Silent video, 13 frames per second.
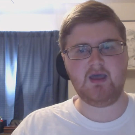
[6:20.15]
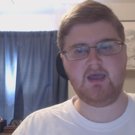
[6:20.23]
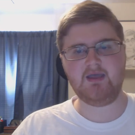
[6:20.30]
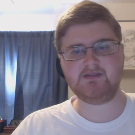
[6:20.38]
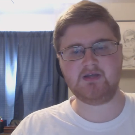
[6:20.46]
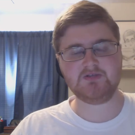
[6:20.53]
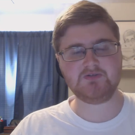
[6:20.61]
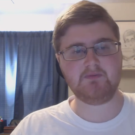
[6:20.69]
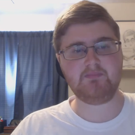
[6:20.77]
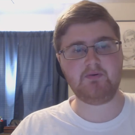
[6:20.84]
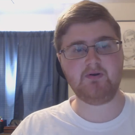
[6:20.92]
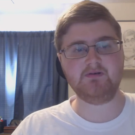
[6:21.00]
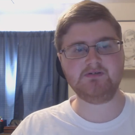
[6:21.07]
Uh, it's
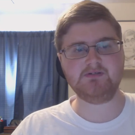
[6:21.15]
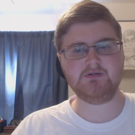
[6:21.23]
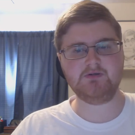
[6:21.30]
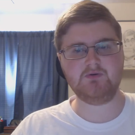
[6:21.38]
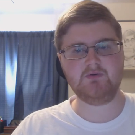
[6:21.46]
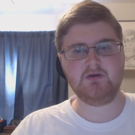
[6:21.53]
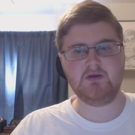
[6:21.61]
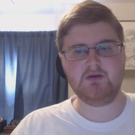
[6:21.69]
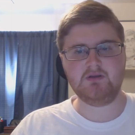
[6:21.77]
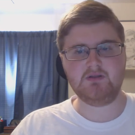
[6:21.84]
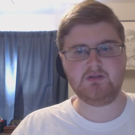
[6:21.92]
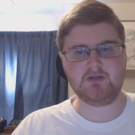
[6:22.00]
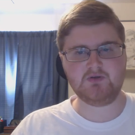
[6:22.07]
also important to
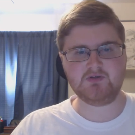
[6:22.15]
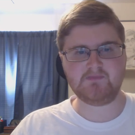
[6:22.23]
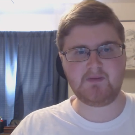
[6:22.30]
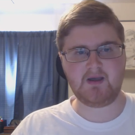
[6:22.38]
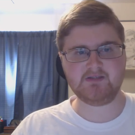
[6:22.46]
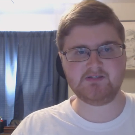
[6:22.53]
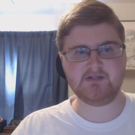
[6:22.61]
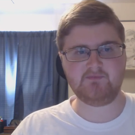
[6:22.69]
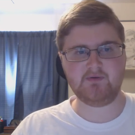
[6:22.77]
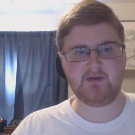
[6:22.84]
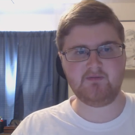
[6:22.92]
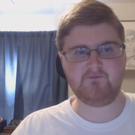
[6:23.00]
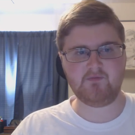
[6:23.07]
use
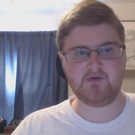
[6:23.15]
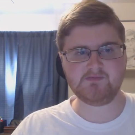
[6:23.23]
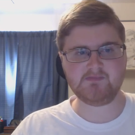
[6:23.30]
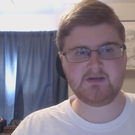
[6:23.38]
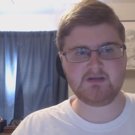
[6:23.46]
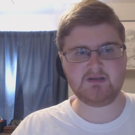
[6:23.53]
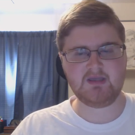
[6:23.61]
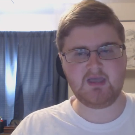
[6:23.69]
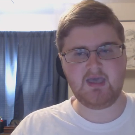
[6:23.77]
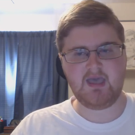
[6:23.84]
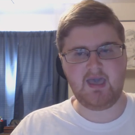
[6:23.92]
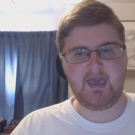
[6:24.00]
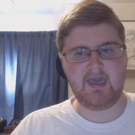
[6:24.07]
positive reinforcement
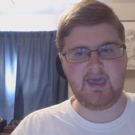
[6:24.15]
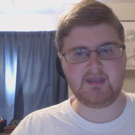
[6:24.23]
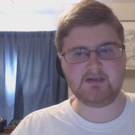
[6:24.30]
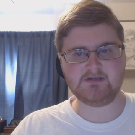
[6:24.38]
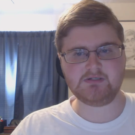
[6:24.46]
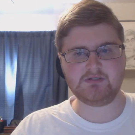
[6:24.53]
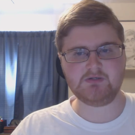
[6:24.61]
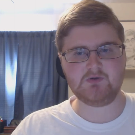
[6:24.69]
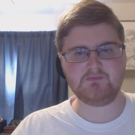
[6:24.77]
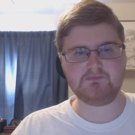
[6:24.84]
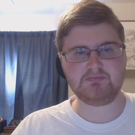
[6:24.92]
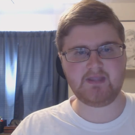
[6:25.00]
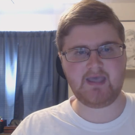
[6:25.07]
and
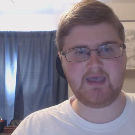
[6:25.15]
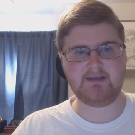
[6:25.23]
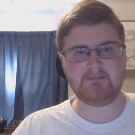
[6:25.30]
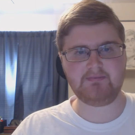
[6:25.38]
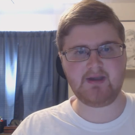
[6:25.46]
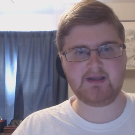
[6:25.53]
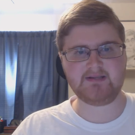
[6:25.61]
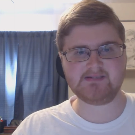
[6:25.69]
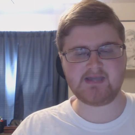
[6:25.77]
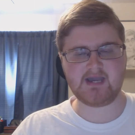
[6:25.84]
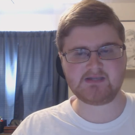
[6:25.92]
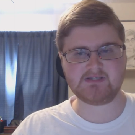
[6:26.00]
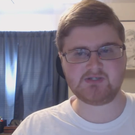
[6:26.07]
to plan and
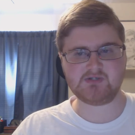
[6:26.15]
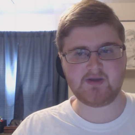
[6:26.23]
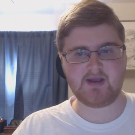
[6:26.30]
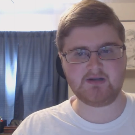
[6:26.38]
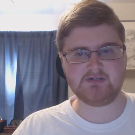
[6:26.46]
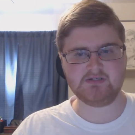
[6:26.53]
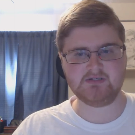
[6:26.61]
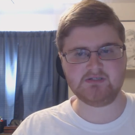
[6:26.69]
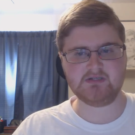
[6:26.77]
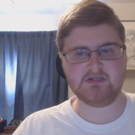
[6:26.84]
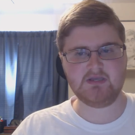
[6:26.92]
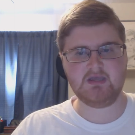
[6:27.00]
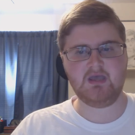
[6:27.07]
practice exit
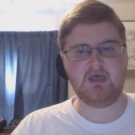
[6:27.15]
strategies.